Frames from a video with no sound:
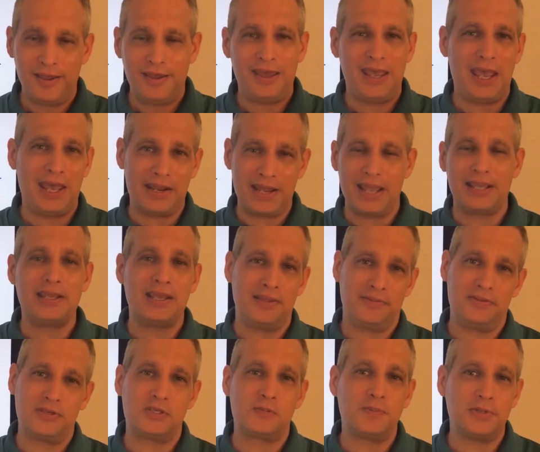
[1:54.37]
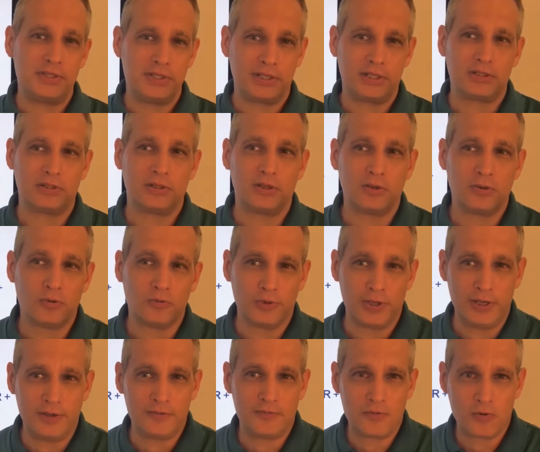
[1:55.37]
and I get this particular
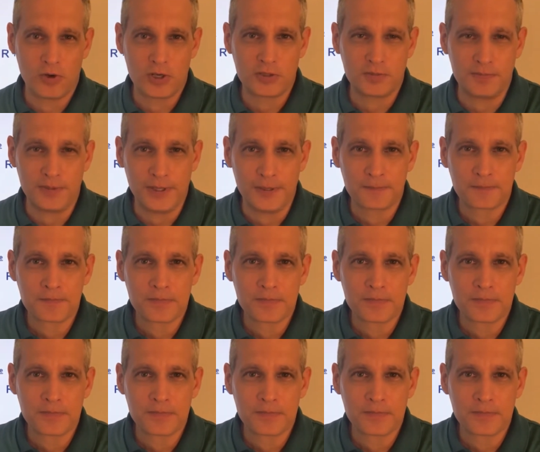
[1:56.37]
reinforcement.